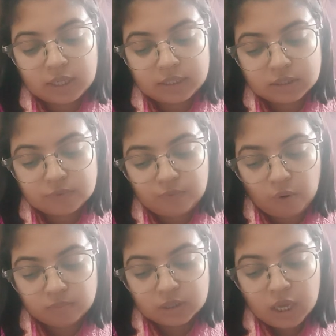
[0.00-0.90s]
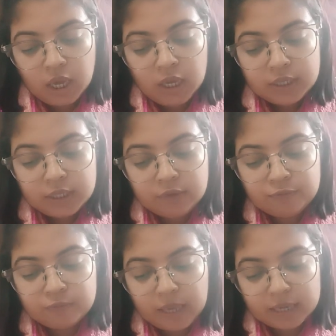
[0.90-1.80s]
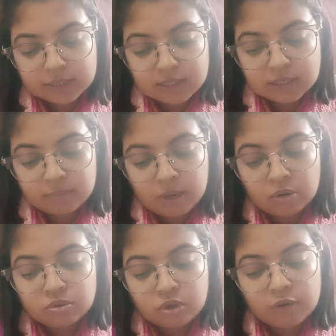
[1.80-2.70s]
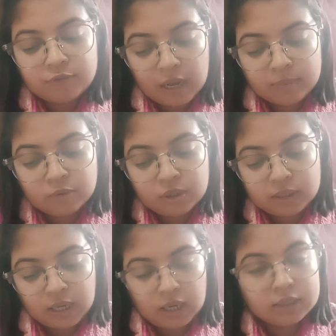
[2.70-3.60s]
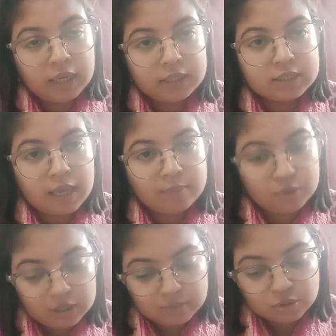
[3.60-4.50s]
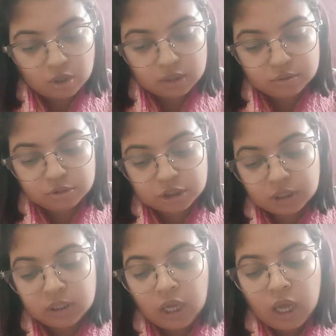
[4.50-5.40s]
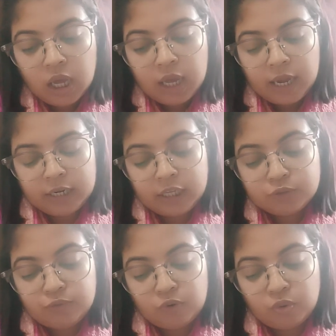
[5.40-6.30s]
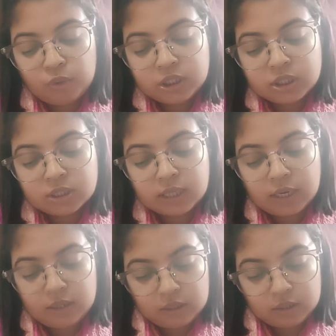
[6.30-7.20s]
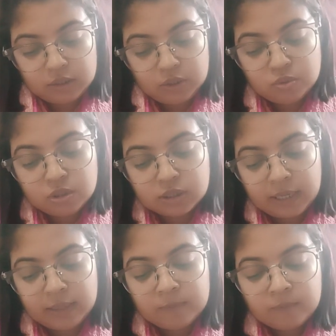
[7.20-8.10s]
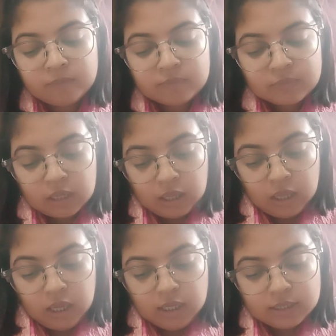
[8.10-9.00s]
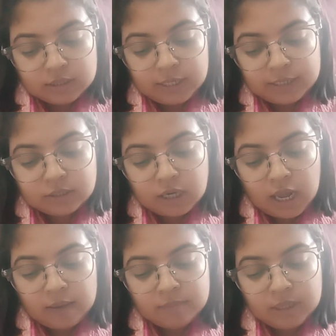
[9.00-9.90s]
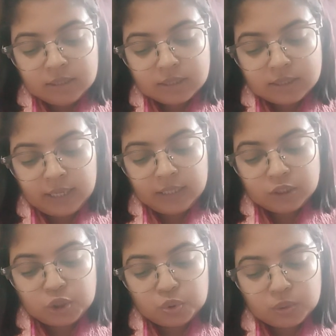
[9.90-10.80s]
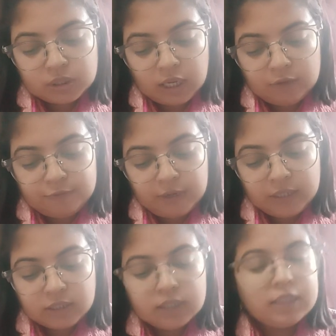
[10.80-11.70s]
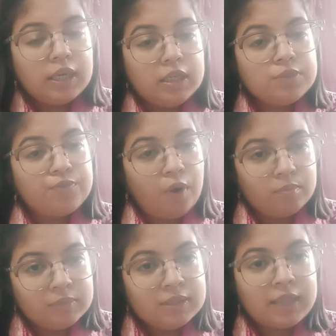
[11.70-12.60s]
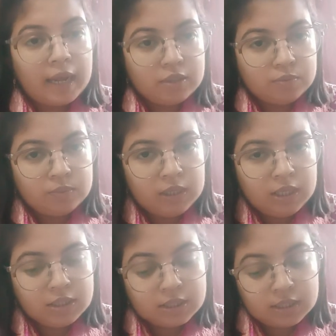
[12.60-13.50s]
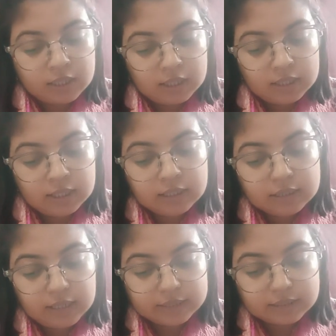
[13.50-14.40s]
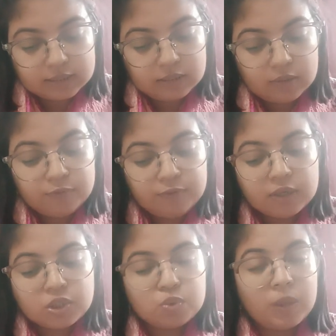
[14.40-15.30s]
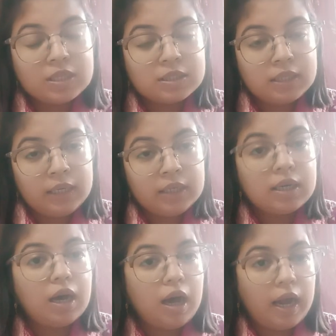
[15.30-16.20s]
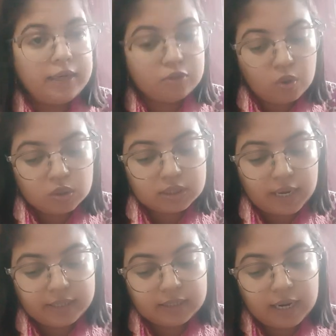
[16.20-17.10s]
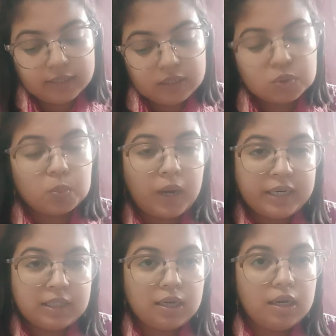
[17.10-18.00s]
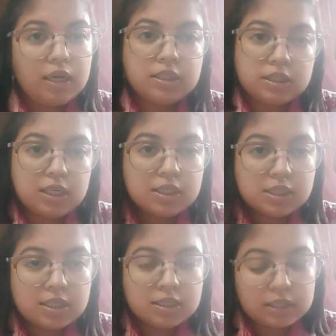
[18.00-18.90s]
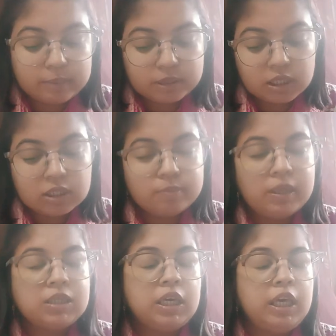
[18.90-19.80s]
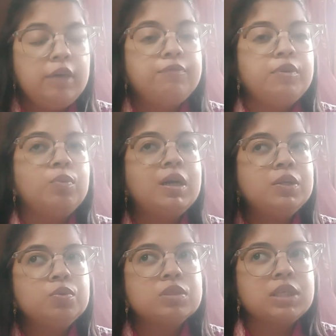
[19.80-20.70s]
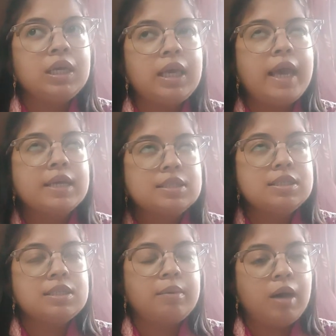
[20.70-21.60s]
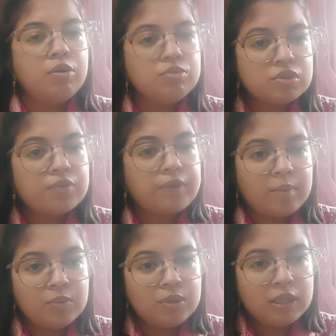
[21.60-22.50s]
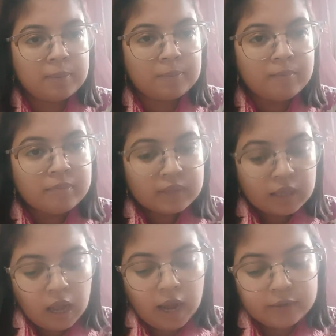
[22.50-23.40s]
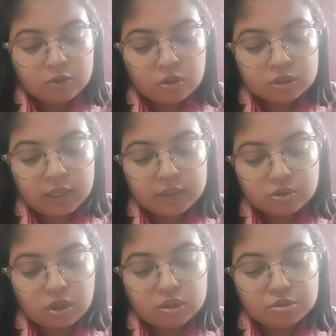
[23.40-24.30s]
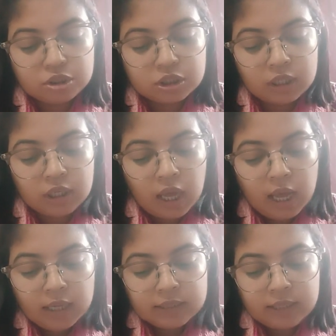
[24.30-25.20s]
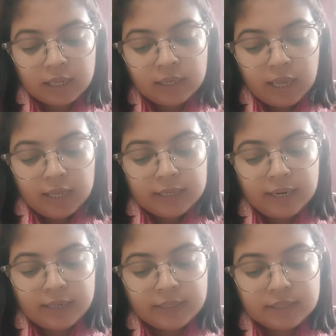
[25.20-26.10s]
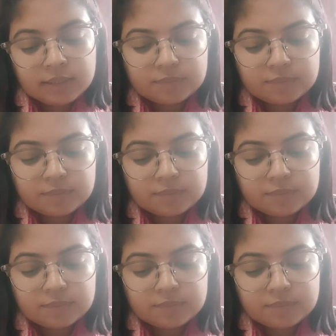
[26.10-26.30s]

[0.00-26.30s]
is formed. If excess amount of ammonia, that is ammonium solution NH4OH is used, then tetraamine zinc 2 sulfate is formed, that is colorless. First one, zinc hydroxide, that is white colored gelatinous substance, but if you are using excess amount of ammonium hydroxide solution, then it is